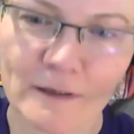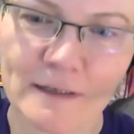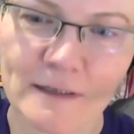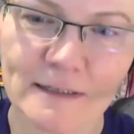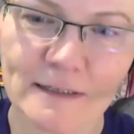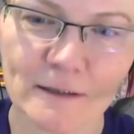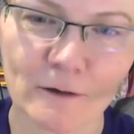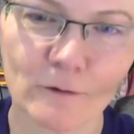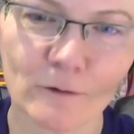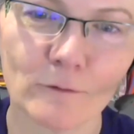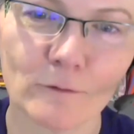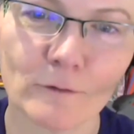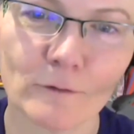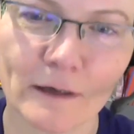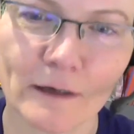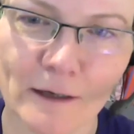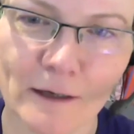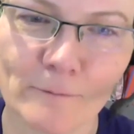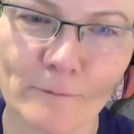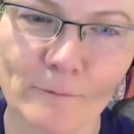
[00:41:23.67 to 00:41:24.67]
So
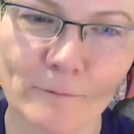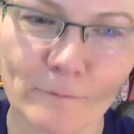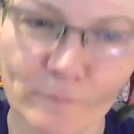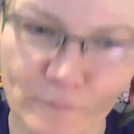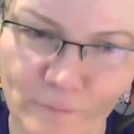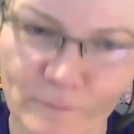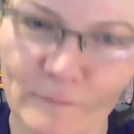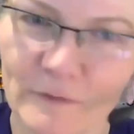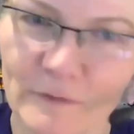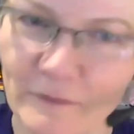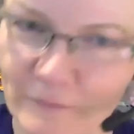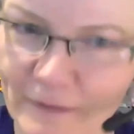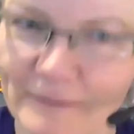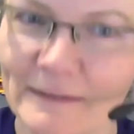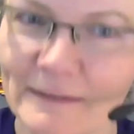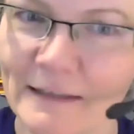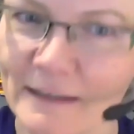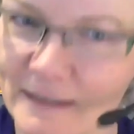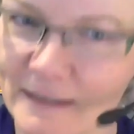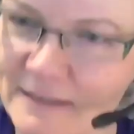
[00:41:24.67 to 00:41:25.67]
the
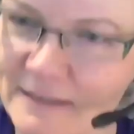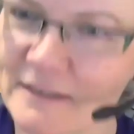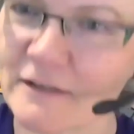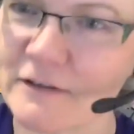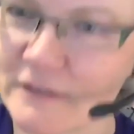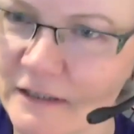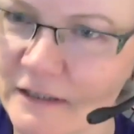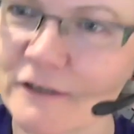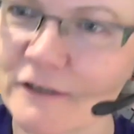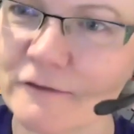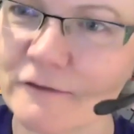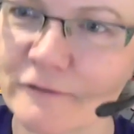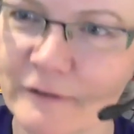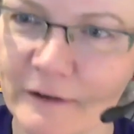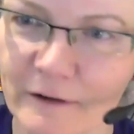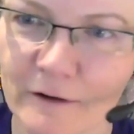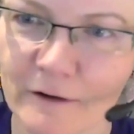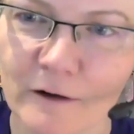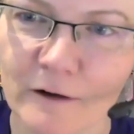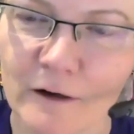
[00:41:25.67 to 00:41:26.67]
fact that this doesn't
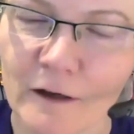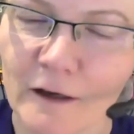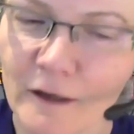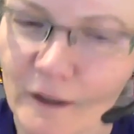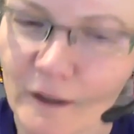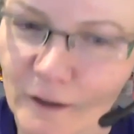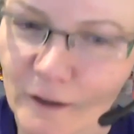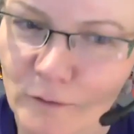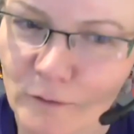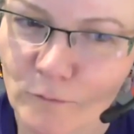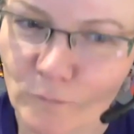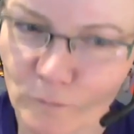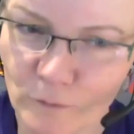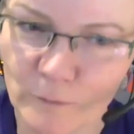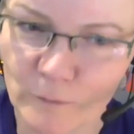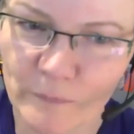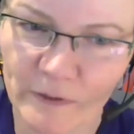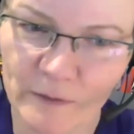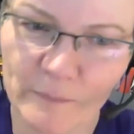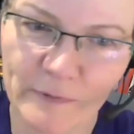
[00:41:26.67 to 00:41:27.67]
interfere
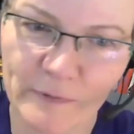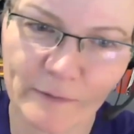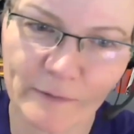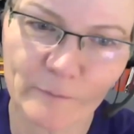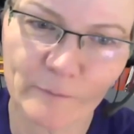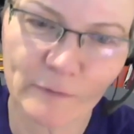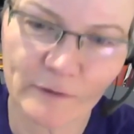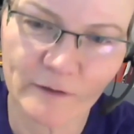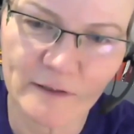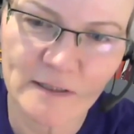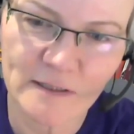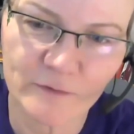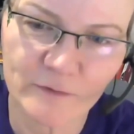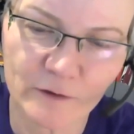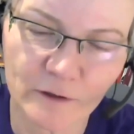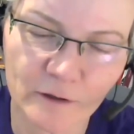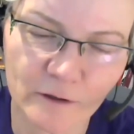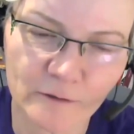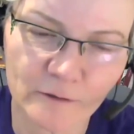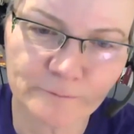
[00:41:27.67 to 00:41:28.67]
would be a big plus for
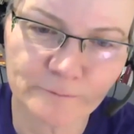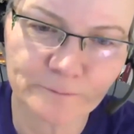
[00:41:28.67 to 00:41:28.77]
her.